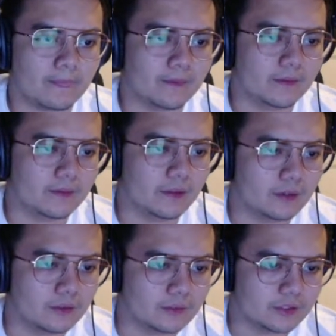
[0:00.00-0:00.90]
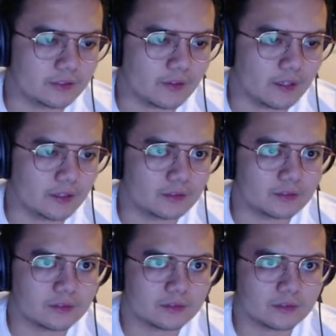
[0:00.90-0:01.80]
and download these
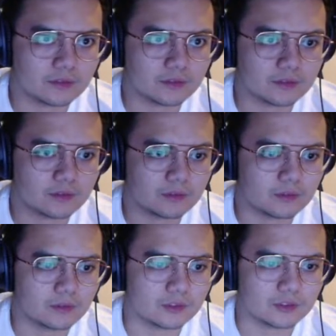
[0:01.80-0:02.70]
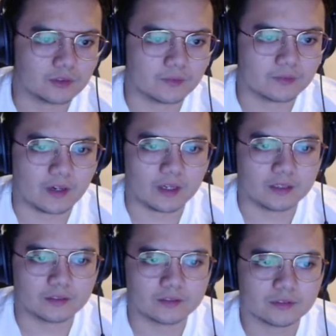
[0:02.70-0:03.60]
files, these script
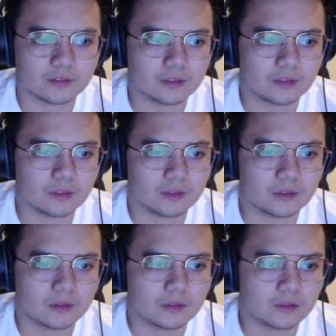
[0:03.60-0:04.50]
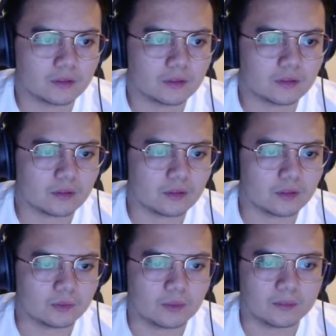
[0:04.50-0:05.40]
files
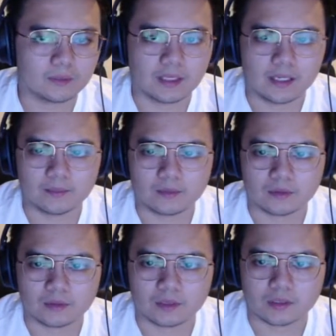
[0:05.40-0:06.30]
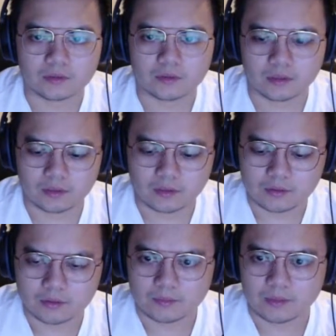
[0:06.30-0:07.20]
called WebLab. Okay, so I gotta
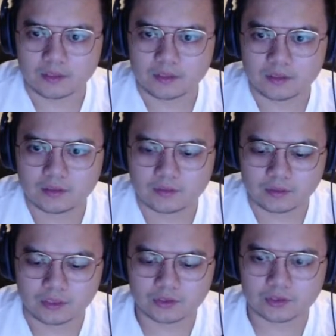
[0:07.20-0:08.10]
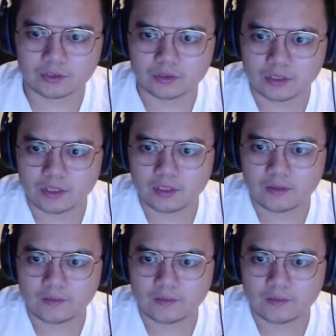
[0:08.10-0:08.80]
enter my credentials here.